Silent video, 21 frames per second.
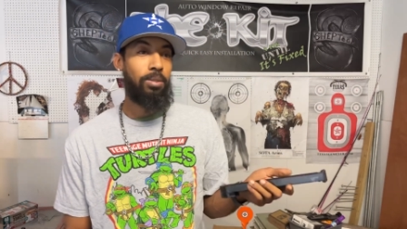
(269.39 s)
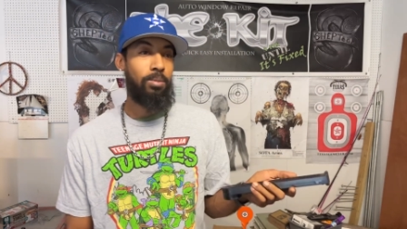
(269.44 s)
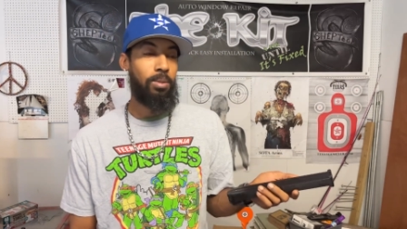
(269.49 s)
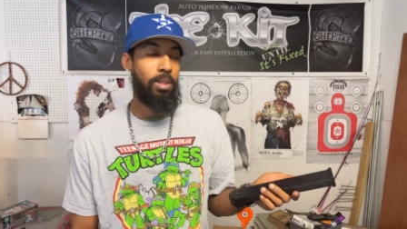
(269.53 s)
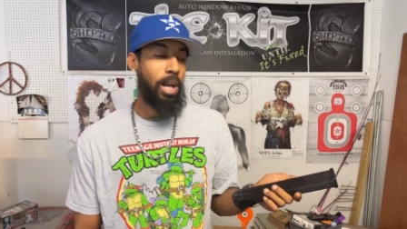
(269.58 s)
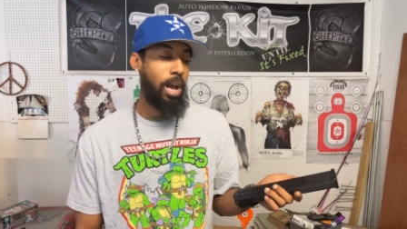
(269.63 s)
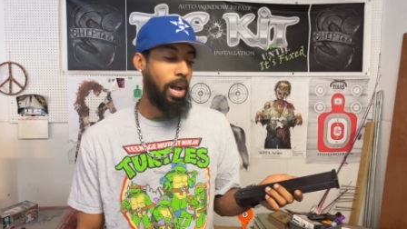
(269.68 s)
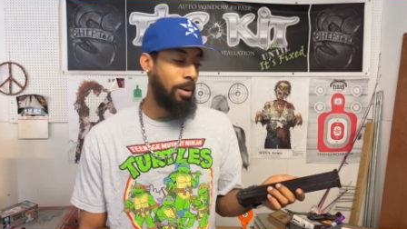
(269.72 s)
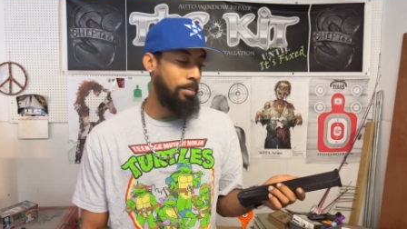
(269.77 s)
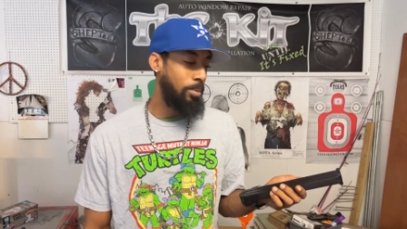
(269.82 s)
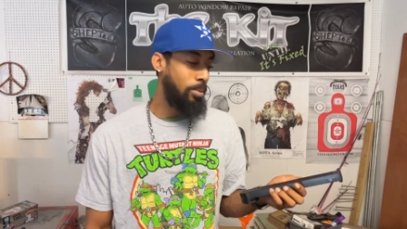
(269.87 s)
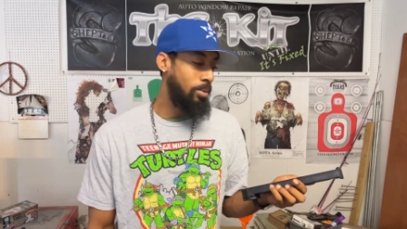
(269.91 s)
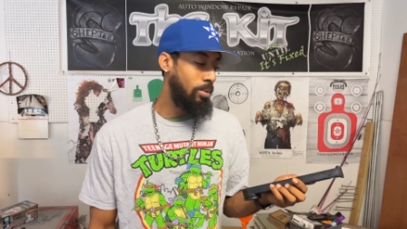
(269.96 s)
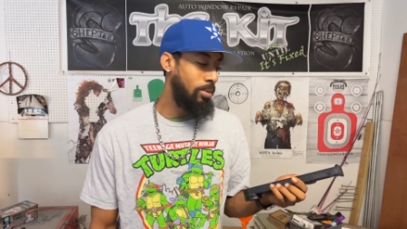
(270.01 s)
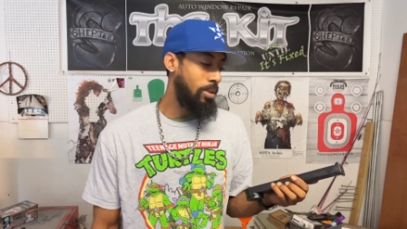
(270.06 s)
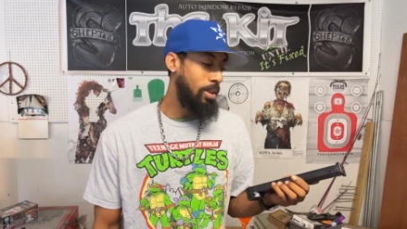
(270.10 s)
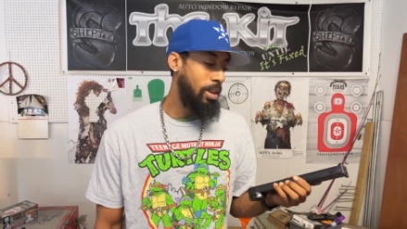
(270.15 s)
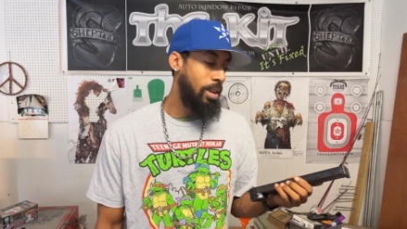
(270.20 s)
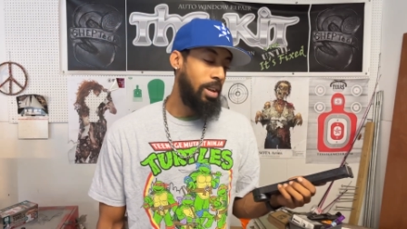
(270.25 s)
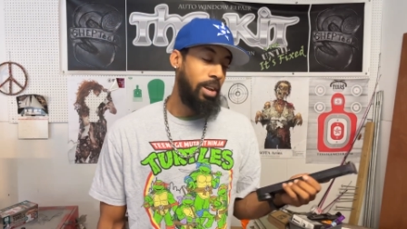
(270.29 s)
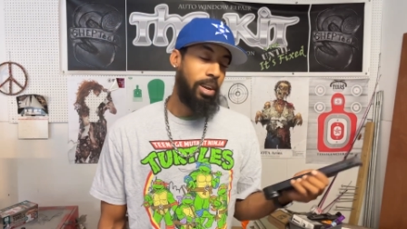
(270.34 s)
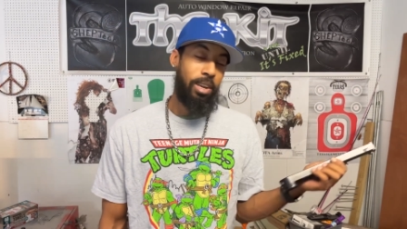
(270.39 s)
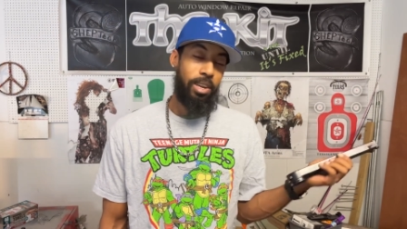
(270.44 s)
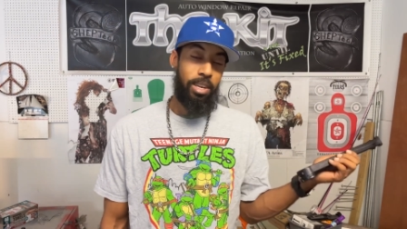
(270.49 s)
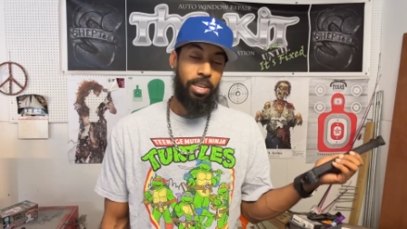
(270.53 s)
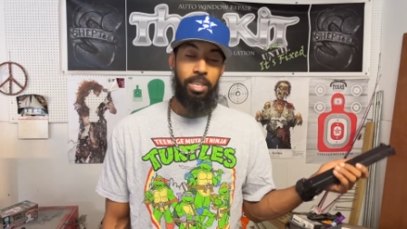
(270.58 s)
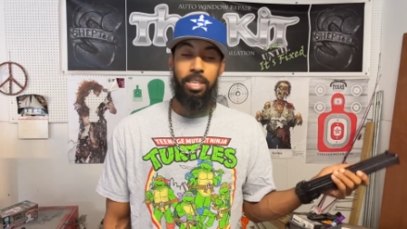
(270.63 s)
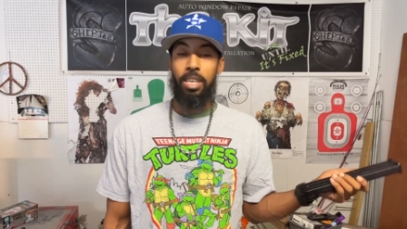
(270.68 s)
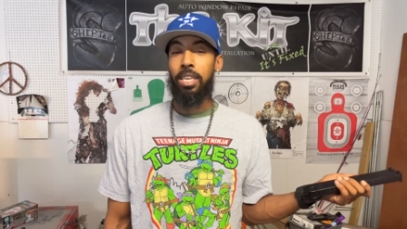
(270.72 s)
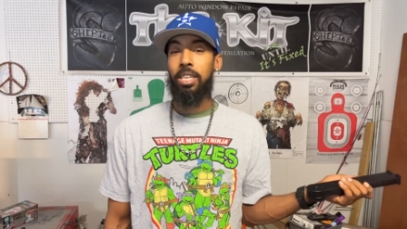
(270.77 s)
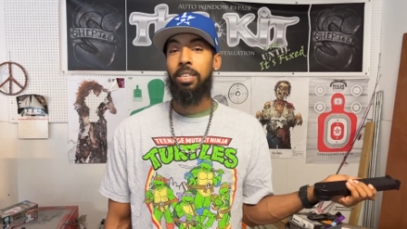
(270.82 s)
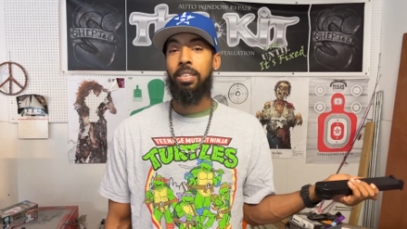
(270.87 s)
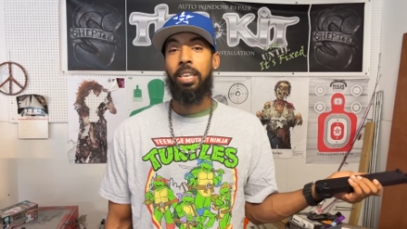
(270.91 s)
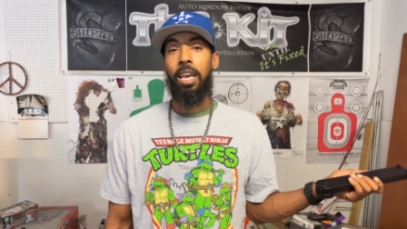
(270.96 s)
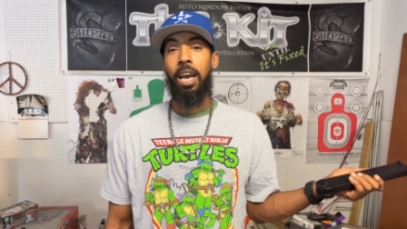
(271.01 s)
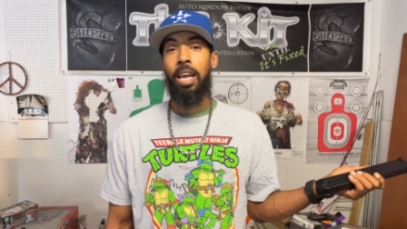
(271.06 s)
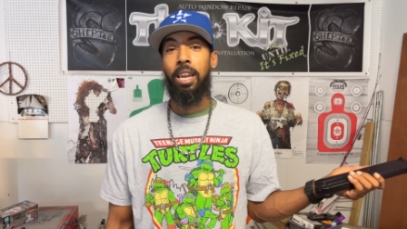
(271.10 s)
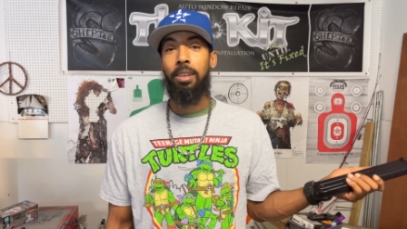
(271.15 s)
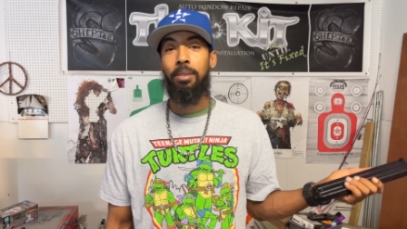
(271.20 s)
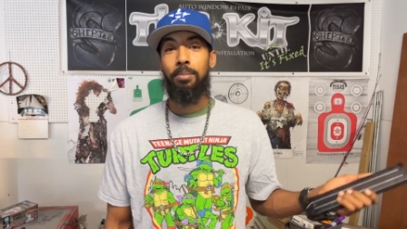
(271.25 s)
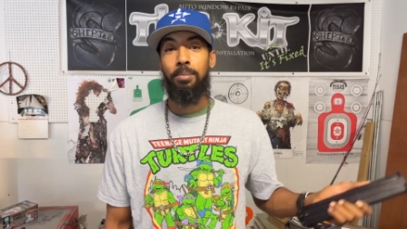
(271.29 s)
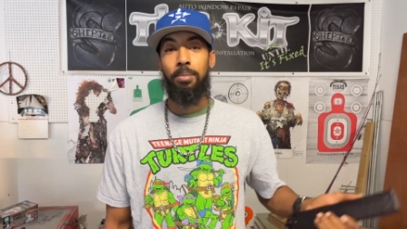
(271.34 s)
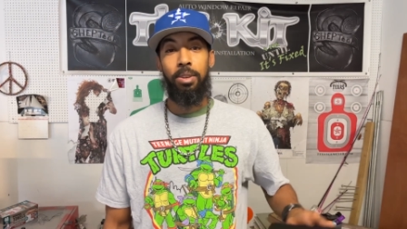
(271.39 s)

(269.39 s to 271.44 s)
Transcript: reliable because I just got it.